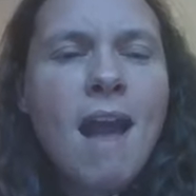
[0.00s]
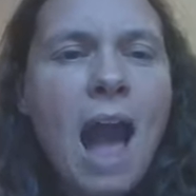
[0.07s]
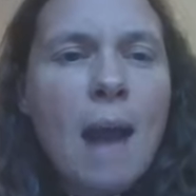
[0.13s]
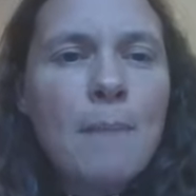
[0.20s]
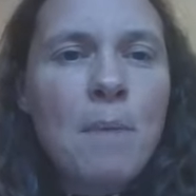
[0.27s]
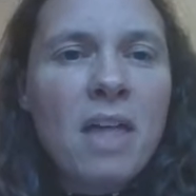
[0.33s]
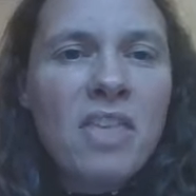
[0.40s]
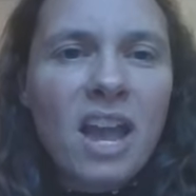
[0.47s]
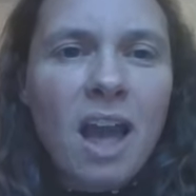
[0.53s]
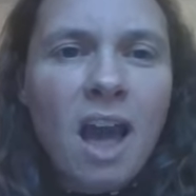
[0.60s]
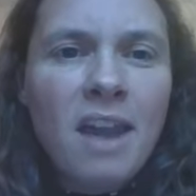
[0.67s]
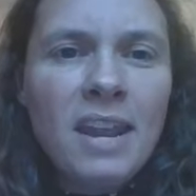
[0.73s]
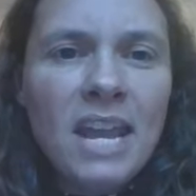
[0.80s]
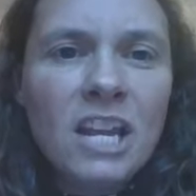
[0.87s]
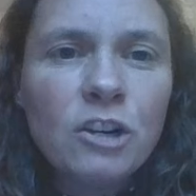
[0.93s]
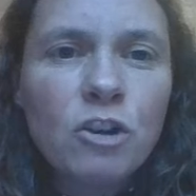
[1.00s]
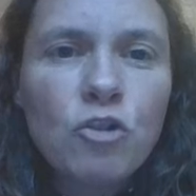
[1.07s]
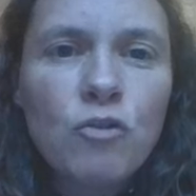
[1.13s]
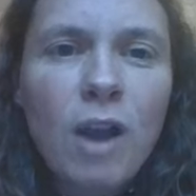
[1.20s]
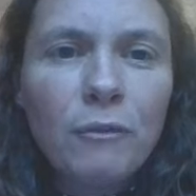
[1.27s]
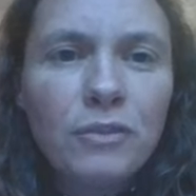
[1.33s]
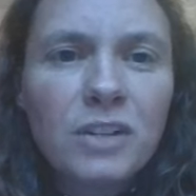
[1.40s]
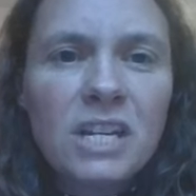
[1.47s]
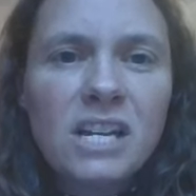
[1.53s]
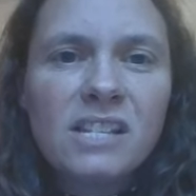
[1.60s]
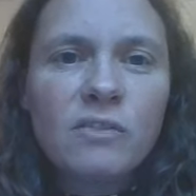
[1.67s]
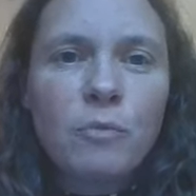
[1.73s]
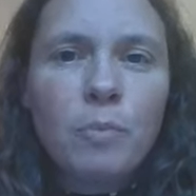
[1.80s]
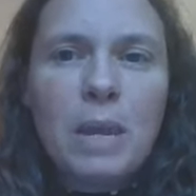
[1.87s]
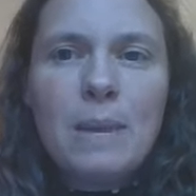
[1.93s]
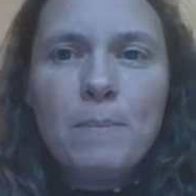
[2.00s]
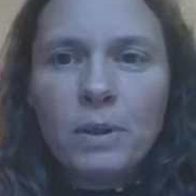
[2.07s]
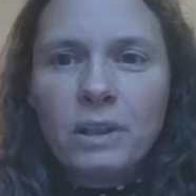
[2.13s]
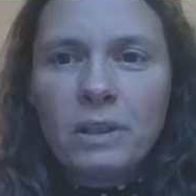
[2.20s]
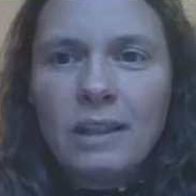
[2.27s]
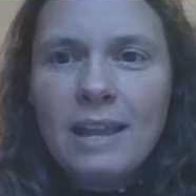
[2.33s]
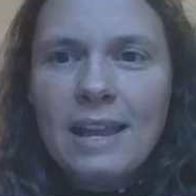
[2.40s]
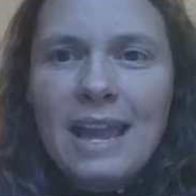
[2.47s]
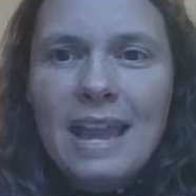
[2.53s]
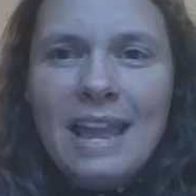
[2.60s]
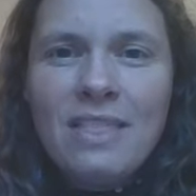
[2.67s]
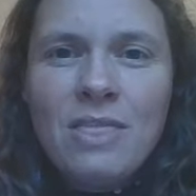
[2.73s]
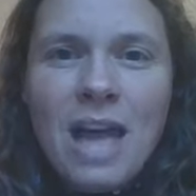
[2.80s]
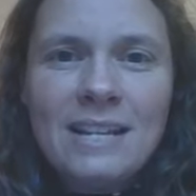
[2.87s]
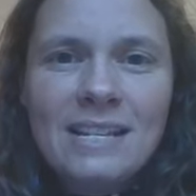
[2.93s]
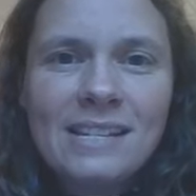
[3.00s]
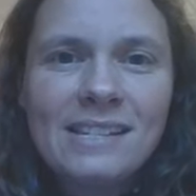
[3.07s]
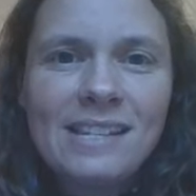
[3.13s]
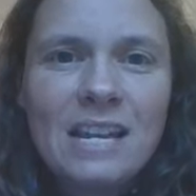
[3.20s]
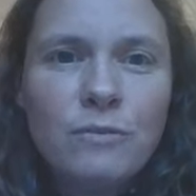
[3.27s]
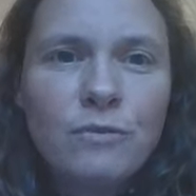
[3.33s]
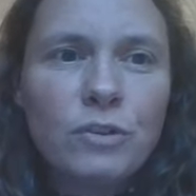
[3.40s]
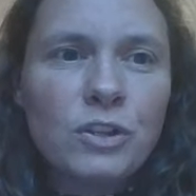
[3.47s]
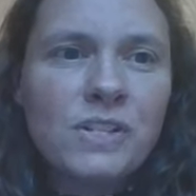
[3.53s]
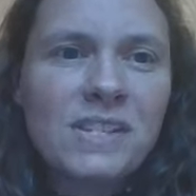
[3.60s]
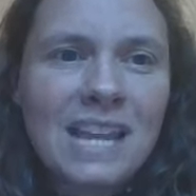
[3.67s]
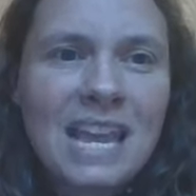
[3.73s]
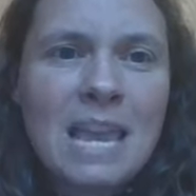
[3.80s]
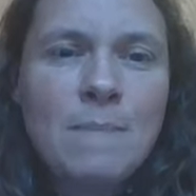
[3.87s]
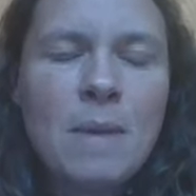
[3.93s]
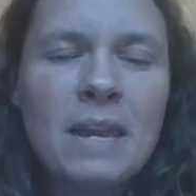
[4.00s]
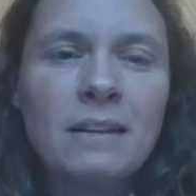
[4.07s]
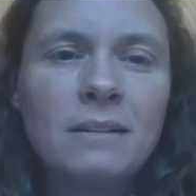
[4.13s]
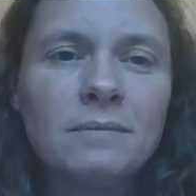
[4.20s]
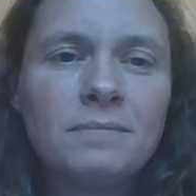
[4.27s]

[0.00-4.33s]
and by the cunning and craftiness of people in their deceitful scheming.